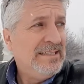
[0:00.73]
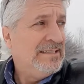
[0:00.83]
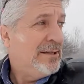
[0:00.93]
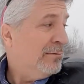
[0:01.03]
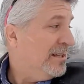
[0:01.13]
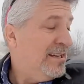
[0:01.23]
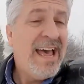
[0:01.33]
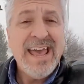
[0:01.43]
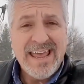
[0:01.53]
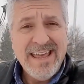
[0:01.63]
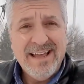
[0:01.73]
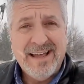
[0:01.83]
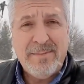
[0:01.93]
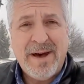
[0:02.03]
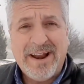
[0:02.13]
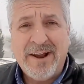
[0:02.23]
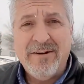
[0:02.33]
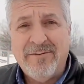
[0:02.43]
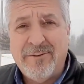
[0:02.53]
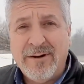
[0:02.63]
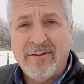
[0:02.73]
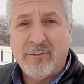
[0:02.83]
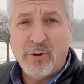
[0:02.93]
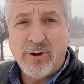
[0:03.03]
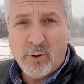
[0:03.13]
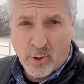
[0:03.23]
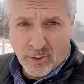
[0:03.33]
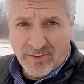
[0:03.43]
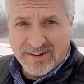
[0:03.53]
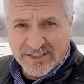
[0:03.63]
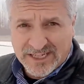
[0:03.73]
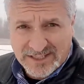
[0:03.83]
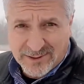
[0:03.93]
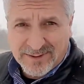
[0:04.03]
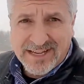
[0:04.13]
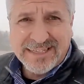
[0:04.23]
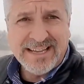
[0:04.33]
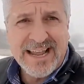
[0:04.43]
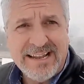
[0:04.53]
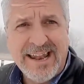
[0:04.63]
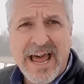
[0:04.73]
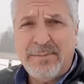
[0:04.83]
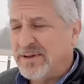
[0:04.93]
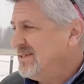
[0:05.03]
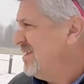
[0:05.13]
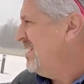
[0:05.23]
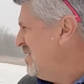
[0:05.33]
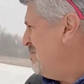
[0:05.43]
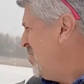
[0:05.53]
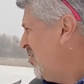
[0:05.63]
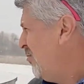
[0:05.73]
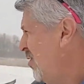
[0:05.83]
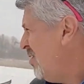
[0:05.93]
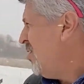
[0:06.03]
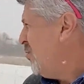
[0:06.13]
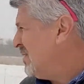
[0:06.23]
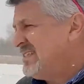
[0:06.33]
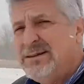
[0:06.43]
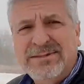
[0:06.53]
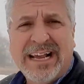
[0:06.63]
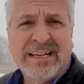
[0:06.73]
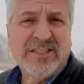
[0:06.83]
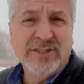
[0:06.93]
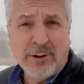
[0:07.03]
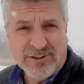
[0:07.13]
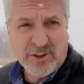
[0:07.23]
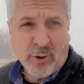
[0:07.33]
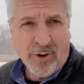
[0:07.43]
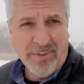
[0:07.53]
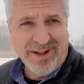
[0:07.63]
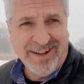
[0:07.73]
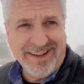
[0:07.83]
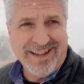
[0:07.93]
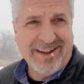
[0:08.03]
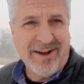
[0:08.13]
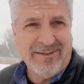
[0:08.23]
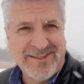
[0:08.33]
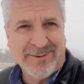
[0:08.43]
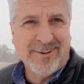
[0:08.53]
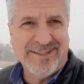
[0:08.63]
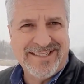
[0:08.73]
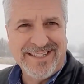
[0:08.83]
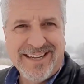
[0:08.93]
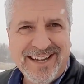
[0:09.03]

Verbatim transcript: So today I'm out here in front of the Royal Order of the Jesters. It's in Indianapolis, in the middle of, well, it seems like a snowstorm of sorts.